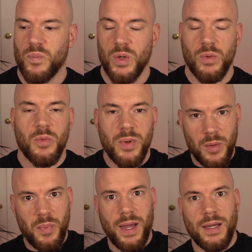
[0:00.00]
I want to bring
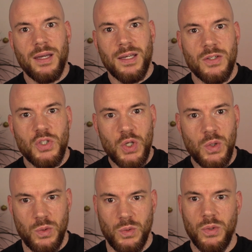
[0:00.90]
it back
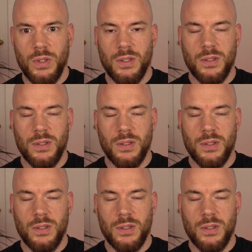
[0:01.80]
to